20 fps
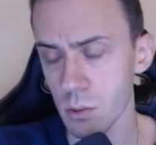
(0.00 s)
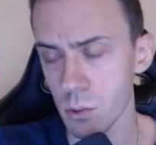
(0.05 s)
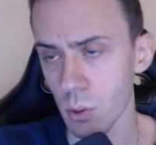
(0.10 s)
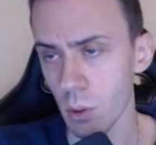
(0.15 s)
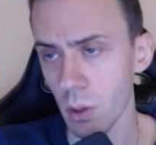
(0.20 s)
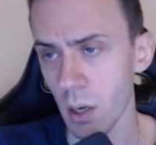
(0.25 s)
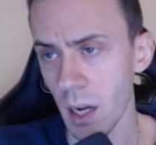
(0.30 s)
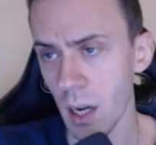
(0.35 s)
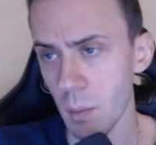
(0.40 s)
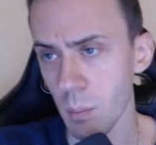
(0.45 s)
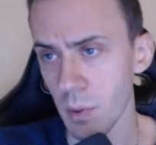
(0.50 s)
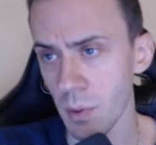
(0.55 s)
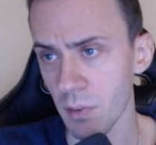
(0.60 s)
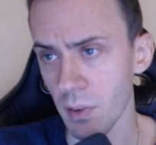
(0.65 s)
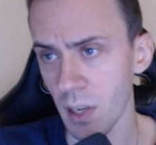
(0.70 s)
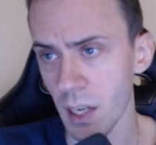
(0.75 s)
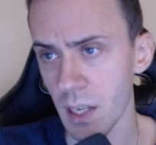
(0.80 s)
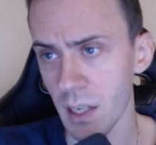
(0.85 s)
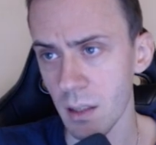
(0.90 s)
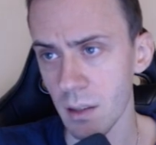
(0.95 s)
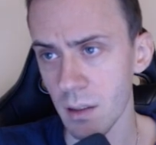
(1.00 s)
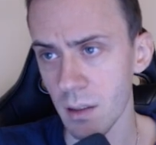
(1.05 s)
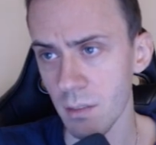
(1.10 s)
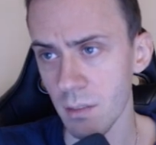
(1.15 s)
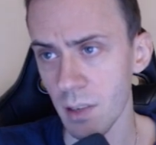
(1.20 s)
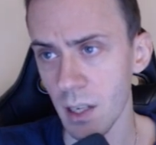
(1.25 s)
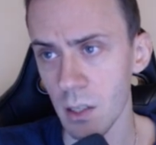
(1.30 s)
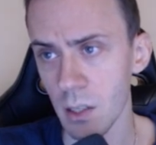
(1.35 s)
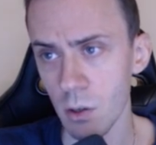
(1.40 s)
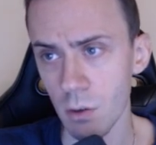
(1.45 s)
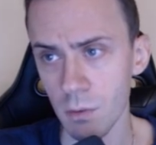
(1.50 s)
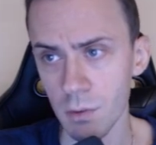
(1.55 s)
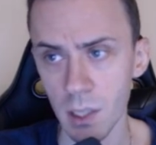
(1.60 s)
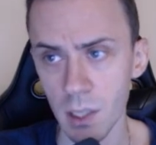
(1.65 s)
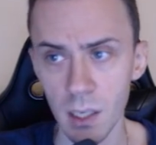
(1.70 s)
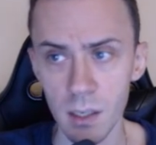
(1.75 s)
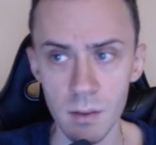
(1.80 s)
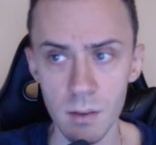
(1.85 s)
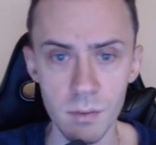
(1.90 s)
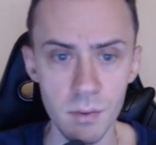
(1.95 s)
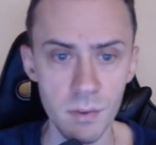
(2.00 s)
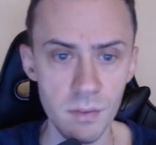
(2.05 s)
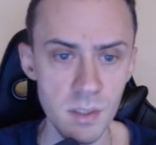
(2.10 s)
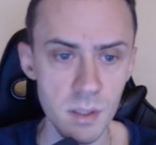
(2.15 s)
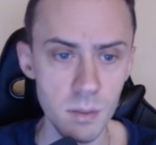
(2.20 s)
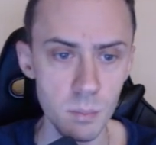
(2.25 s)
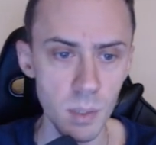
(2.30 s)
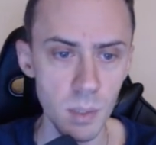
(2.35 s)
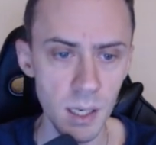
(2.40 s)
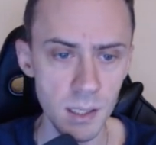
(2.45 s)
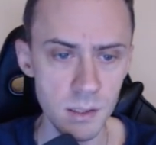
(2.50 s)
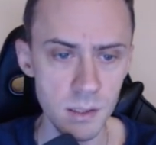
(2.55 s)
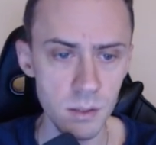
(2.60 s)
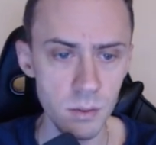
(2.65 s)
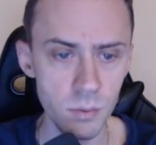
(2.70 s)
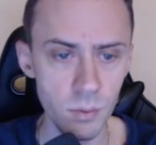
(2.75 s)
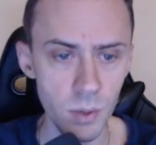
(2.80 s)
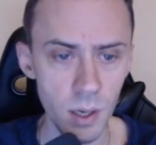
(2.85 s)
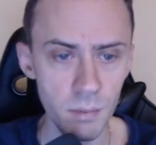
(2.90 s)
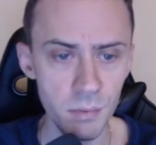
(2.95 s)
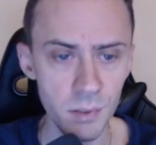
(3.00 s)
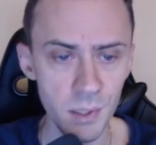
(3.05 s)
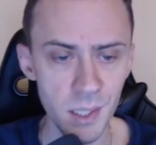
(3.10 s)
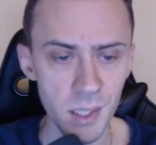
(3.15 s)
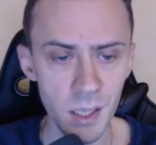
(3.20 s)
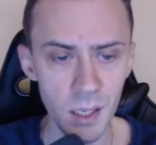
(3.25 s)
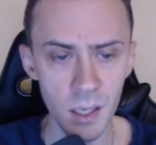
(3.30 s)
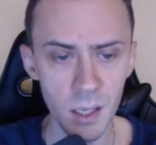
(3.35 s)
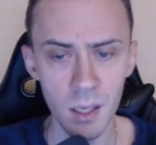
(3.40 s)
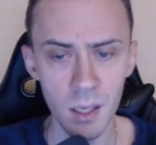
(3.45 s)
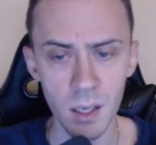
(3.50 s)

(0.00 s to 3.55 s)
So I am providing the value of 150 bucks roughly,